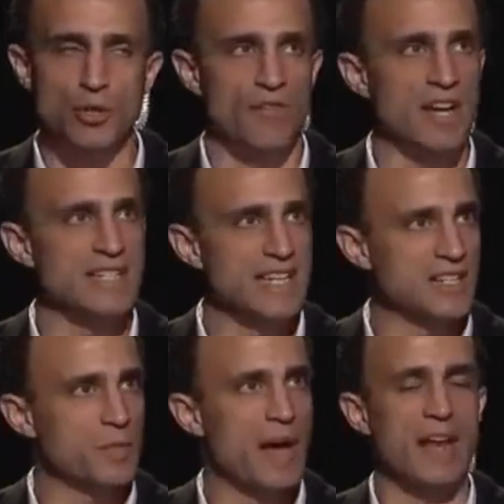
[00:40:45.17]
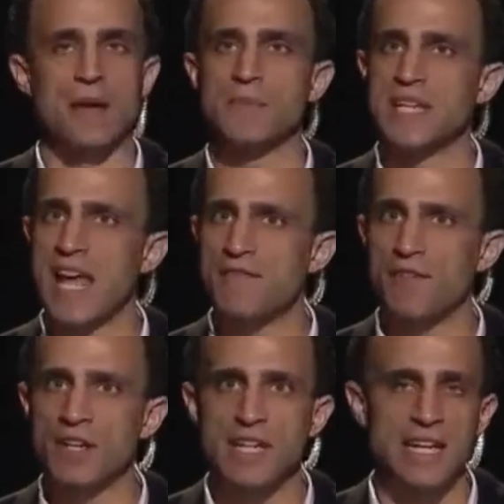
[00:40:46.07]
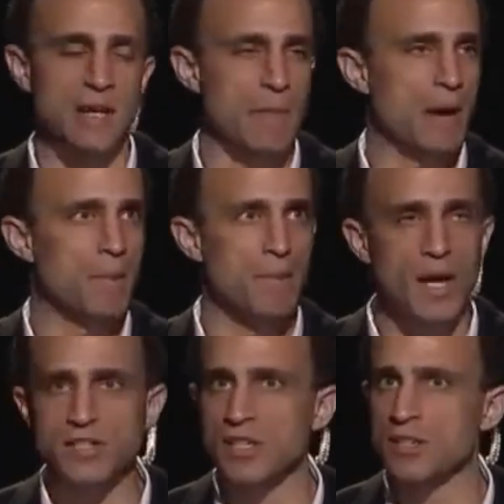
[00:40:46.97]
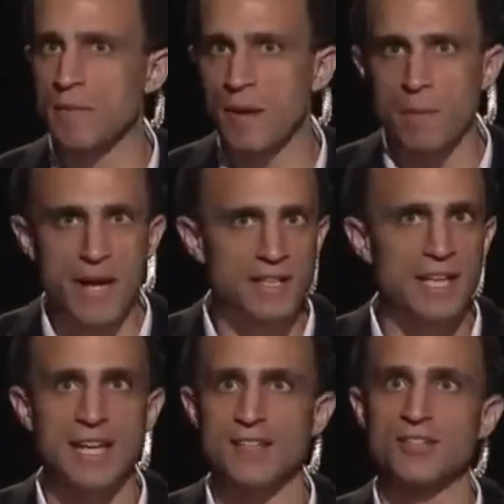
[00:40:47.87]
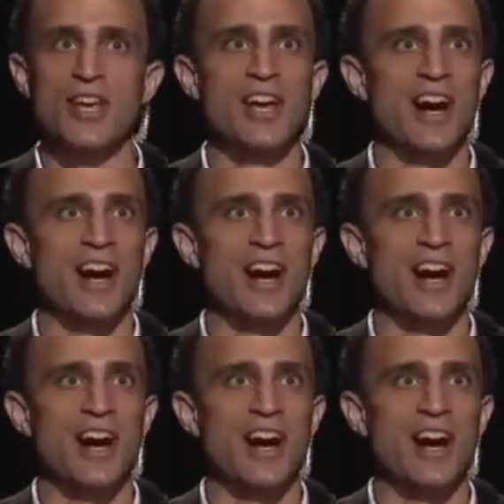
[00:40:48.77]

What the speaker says: Do you have ideas about MTA funding, about buses, about bike lanes?